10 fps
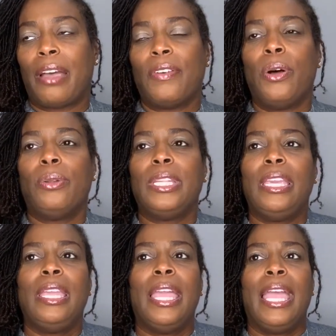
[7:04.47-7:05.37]
I've
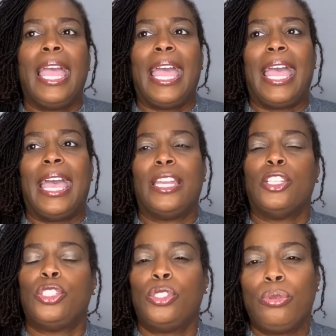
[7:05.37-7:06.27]
only
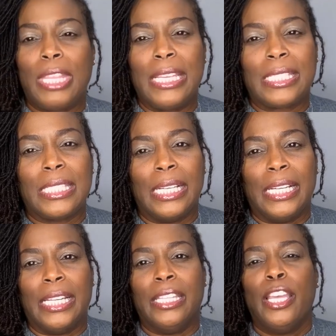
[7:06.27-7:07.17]
had two things
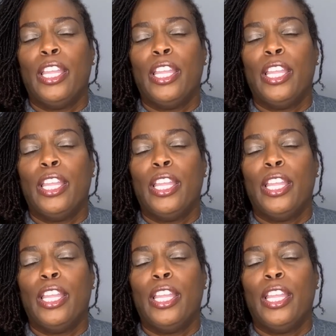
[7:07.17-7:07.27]
done.